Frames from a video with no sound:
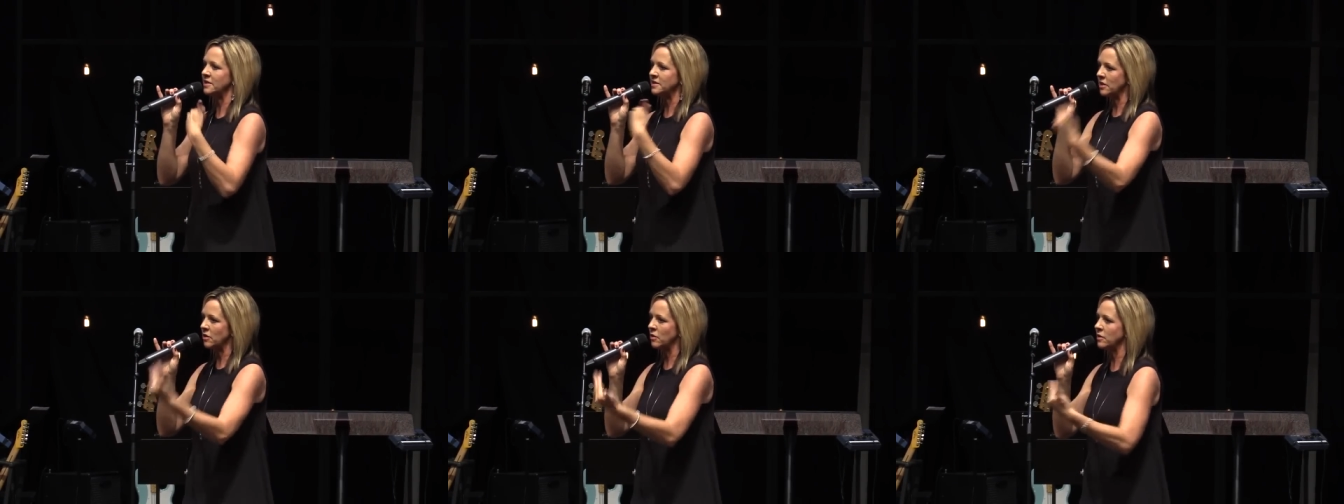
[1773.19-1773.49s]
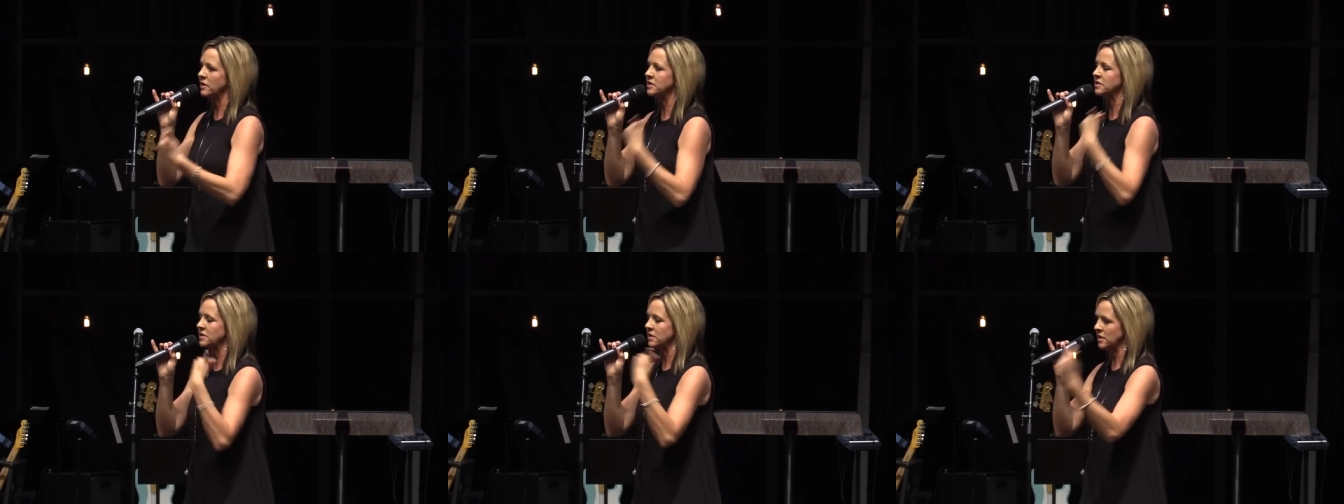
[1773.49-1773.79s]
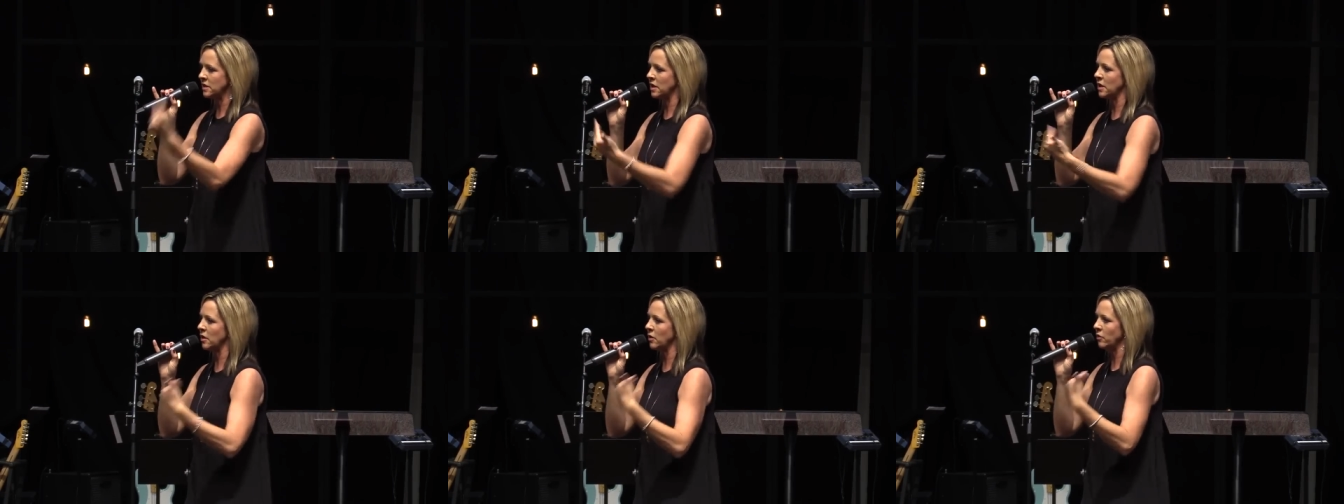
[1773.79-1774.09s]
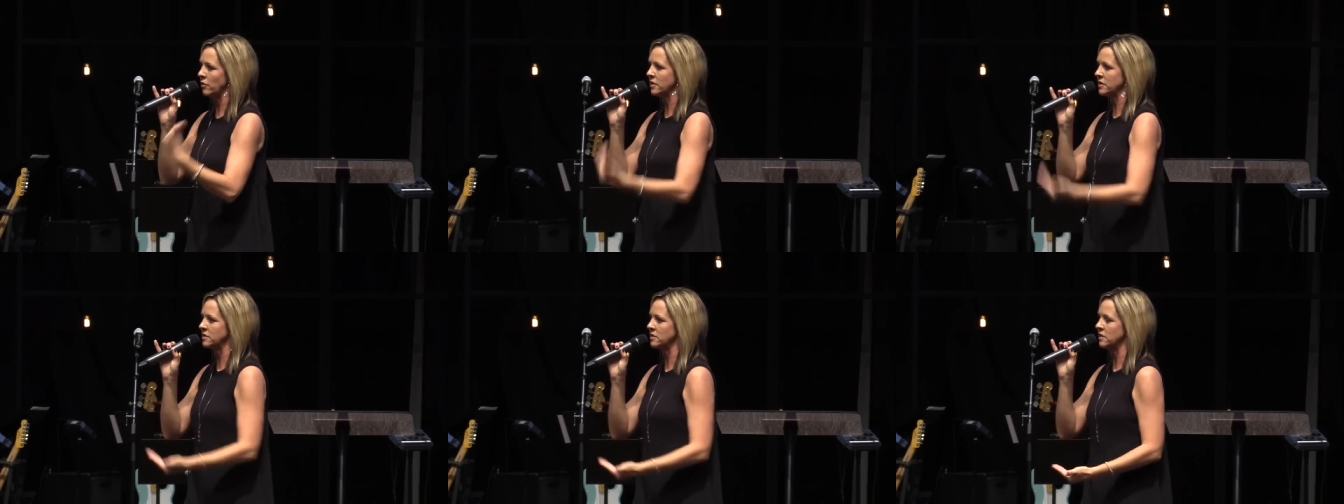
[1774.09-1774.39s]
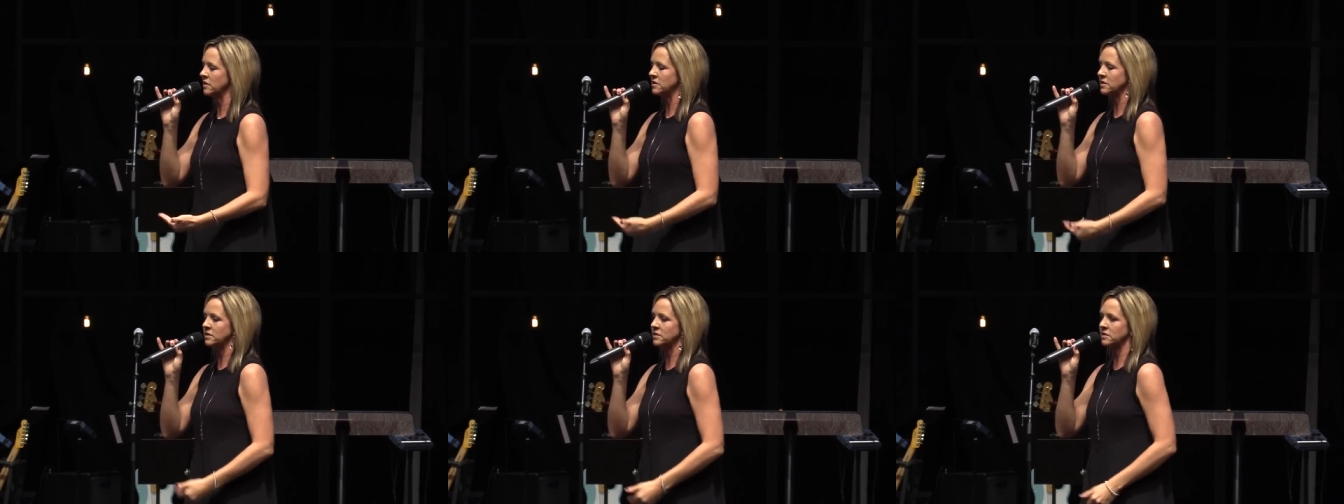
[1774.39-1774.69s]
It's always, you know, it,
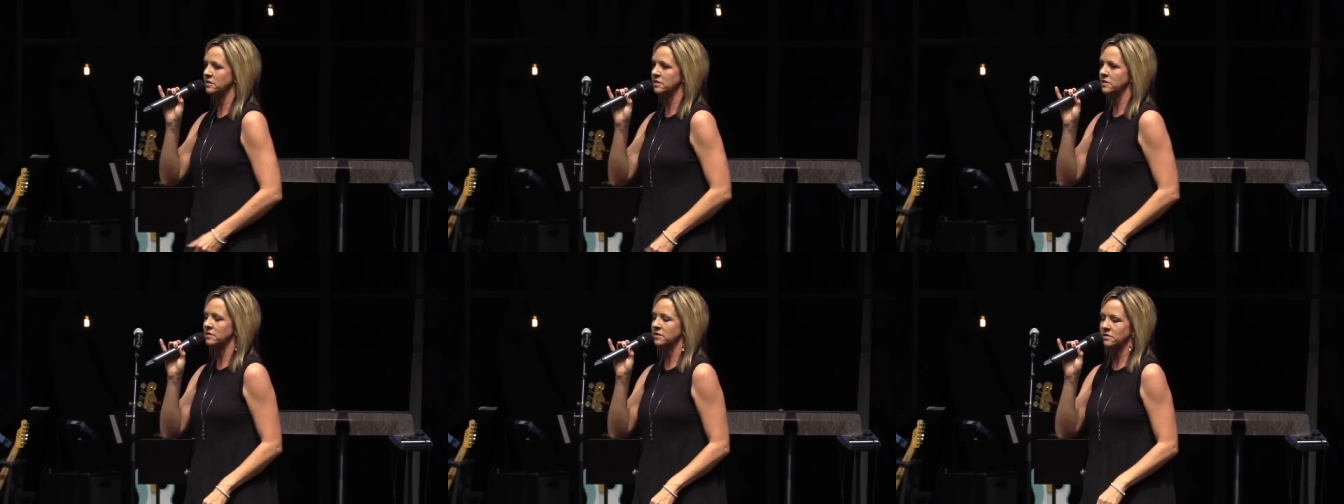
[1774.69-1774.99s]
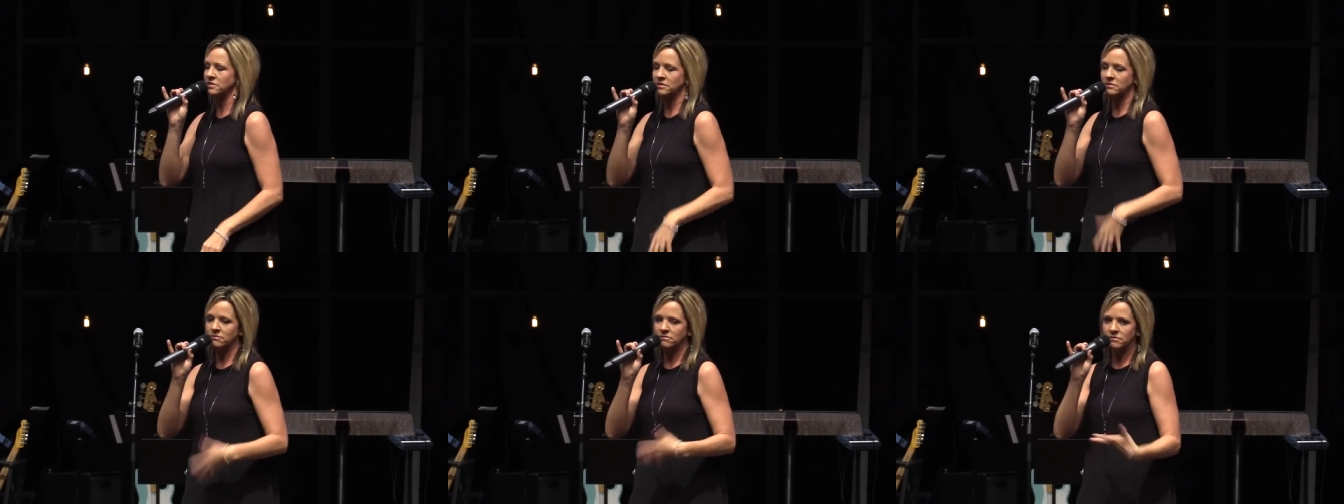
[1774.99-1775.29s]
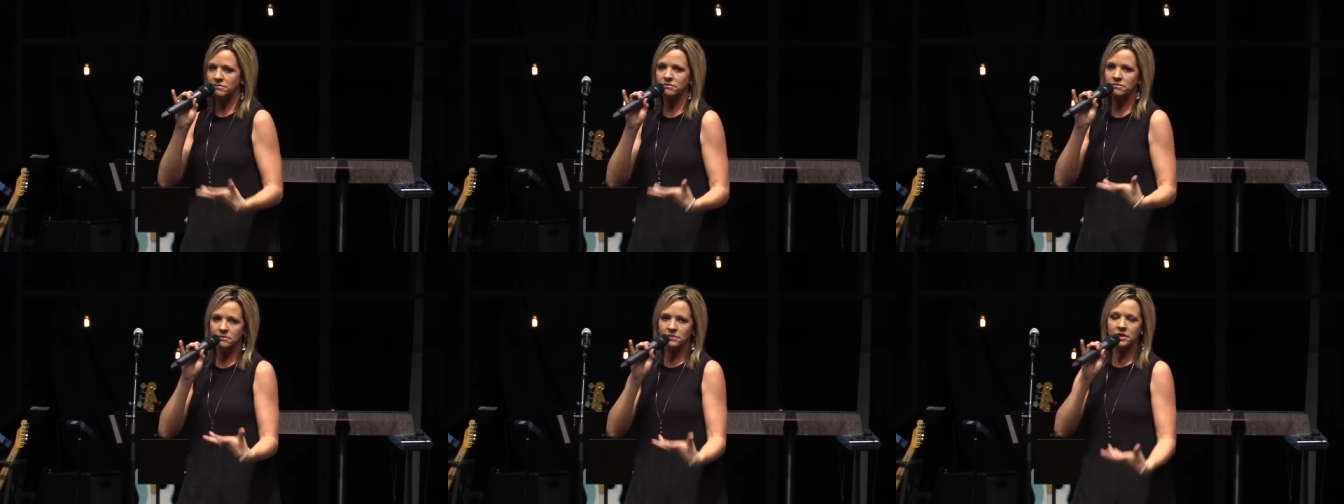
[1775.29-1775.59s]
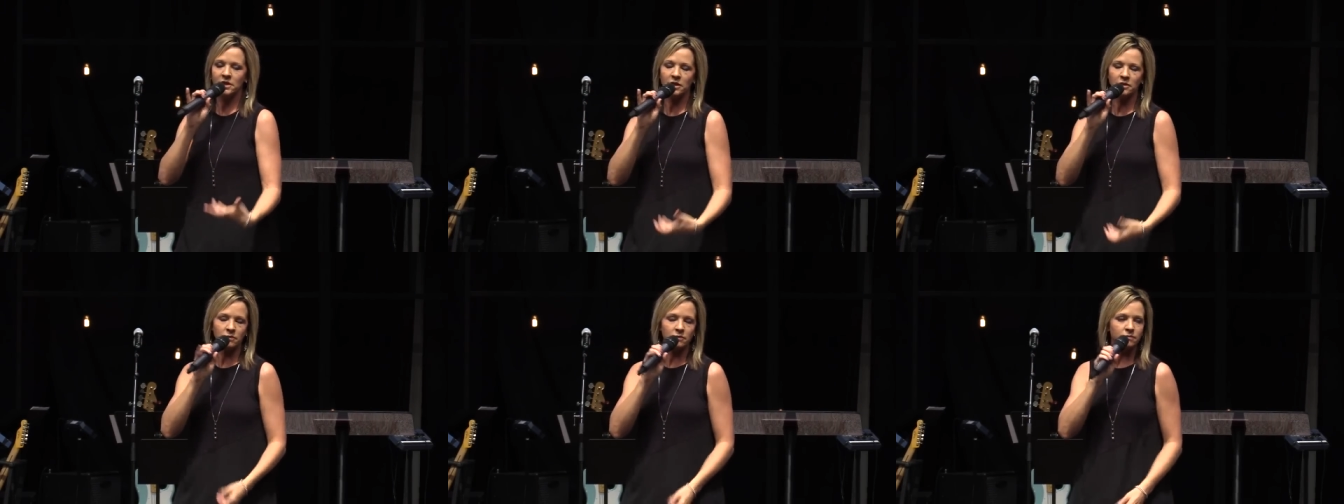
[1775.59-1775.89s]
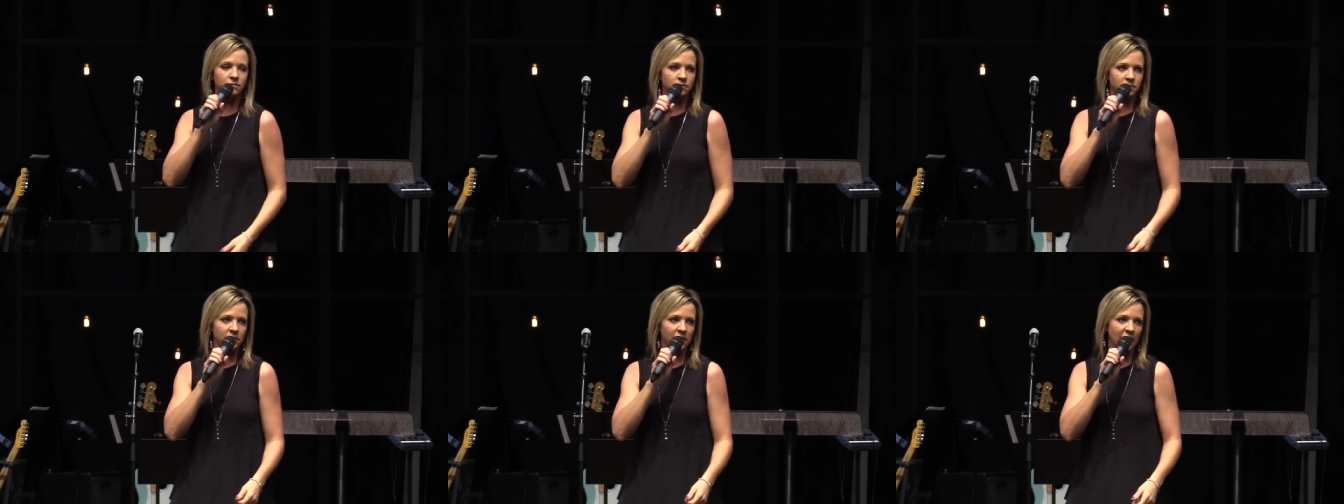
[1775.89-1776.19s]
it's, it's, you know,
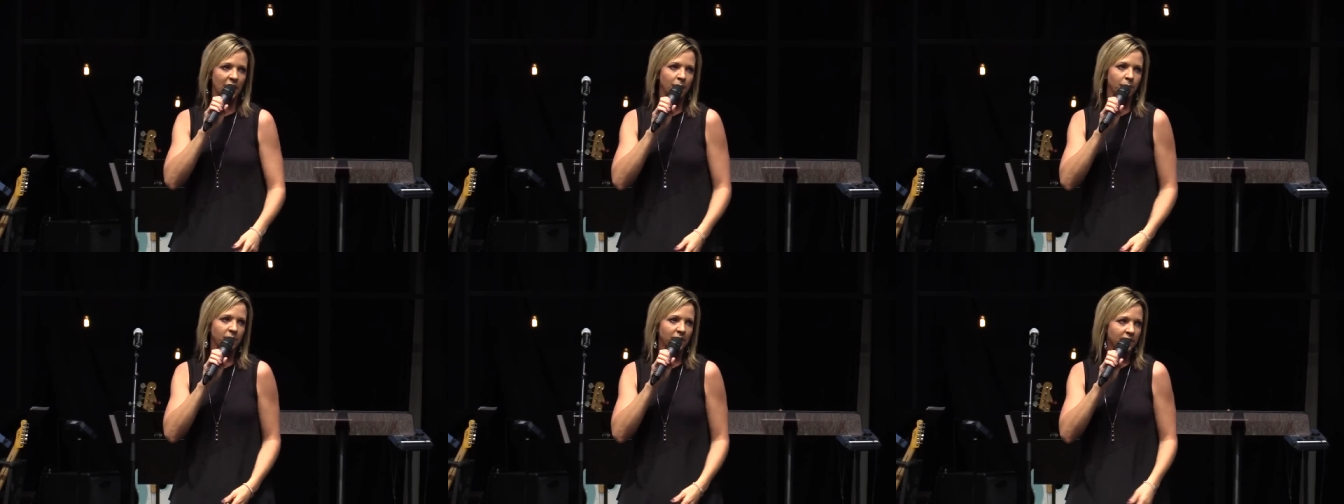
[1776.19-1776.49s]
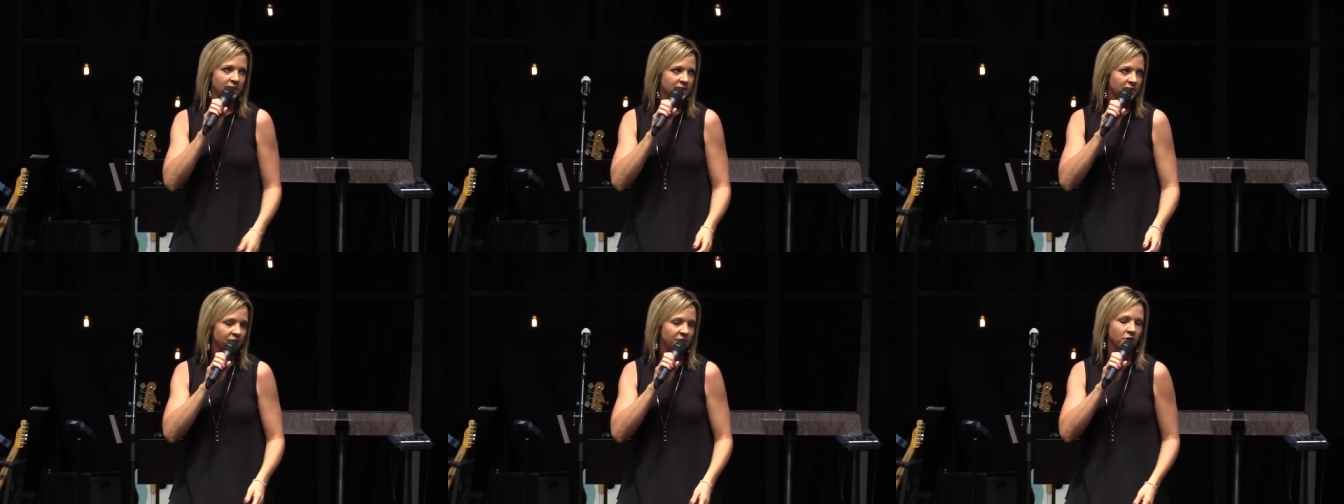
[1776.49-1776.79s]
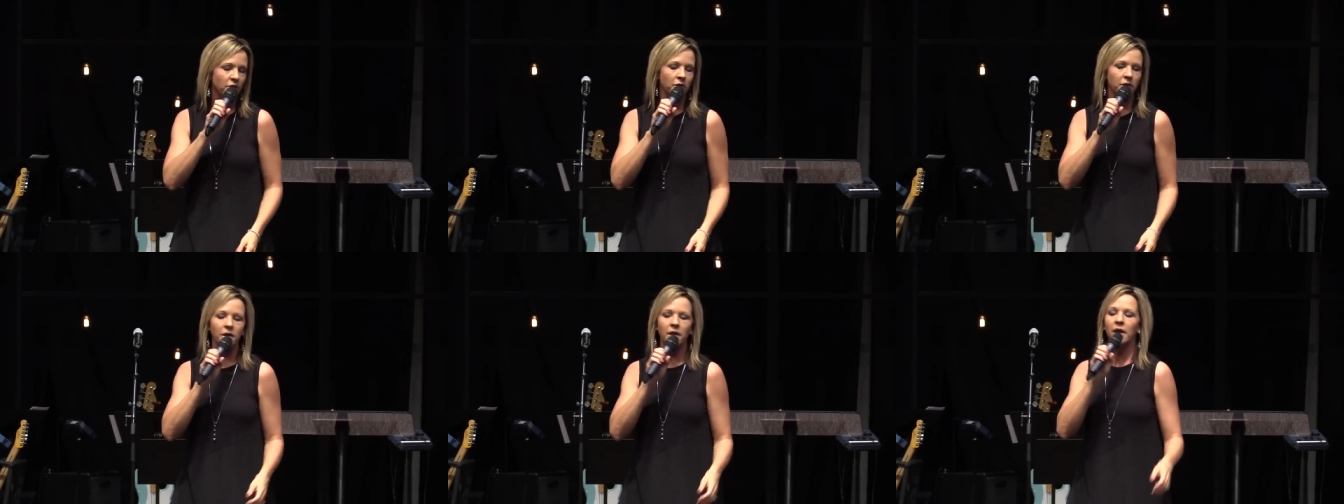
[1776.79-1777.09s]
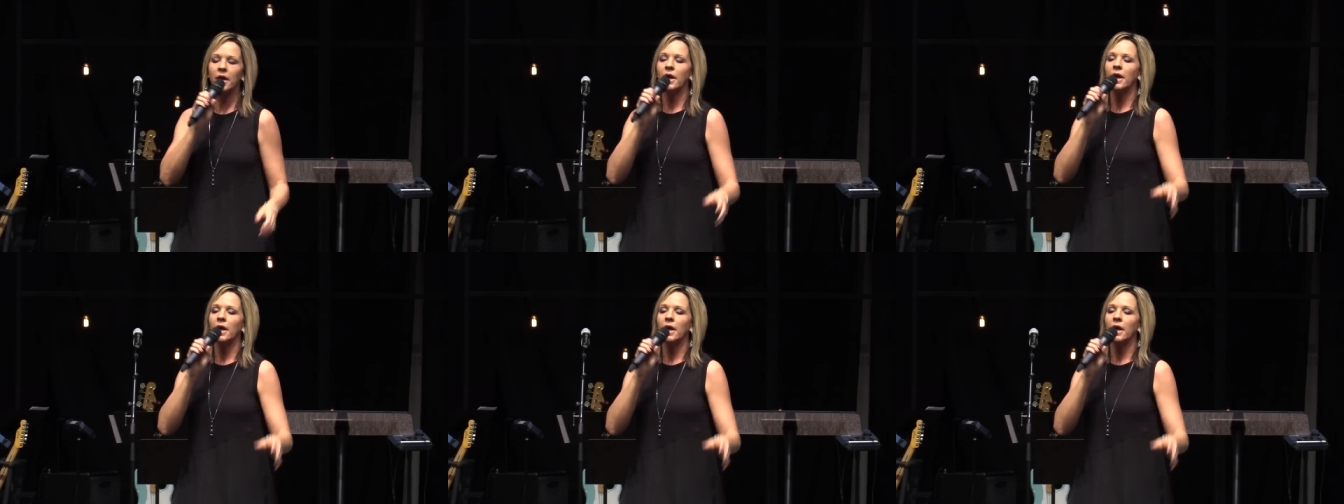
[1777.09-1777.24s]
can be difficult.